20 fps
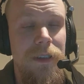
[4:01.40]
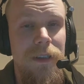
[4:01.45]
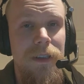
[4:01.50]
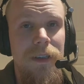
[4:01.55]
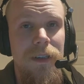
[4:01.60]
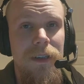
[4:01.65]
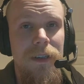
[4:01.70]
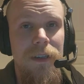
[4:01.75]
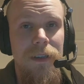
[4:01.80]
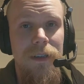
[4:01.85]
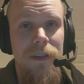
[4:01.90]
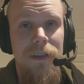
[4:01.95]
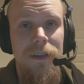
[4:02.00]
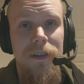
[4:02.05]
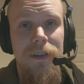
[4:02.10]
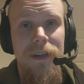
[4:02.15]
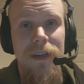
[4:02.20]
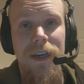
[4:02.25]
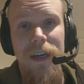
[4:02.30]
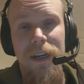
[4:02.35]

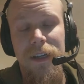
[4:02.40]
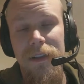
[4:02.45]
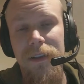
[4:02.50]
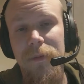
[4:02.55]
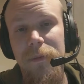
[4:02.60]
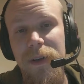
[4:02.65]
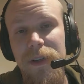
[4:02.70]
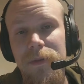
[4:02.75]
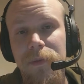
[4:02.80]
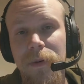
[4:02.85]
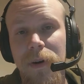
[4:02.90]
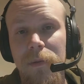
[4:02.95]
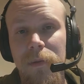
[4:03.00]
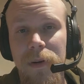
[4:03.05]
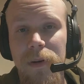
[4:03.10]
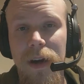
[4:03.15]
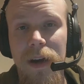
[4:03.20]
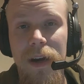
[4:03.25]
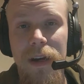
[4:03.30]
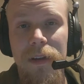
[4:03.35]
Again, the biggest problem
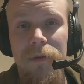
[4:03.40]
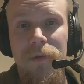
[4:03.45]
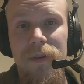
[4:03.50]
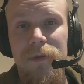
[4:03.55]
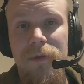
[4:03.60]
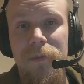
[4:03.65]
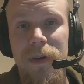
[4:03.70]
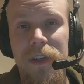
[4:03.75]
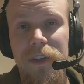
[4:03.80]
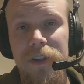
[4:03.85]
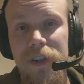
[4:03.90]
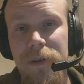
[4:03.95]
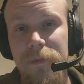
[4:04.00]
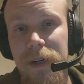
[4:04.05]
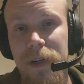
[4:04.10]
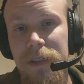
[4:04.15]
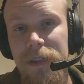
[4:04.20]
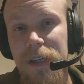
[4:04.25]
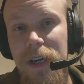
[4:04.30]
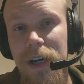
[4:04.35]
I had was managing my
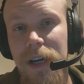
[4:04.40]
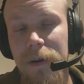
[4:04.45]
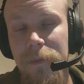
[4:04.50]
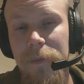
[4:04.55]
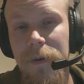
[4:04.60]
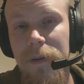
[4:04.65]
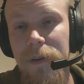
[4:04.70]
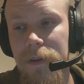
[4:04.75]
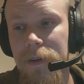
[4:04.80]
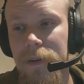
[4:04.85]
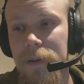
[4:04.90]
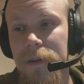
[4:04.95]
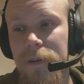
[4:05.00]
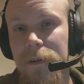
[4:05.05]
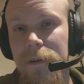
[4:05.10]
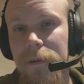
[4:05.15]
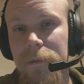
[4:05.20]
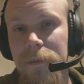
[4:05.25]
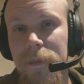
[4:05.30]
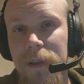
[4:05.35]
time,
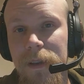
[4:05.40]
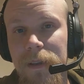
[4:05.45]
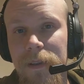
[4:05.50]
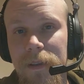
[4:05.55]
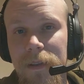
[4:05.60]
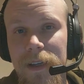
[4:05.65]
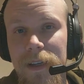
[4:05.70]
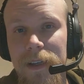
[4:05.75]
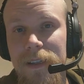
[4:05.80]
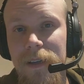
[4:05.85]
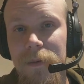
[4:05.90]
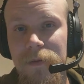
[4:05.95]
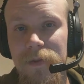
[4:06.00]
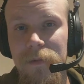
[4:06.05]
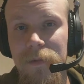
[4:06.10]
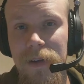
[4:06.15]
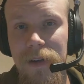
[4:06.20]
but that's up to me.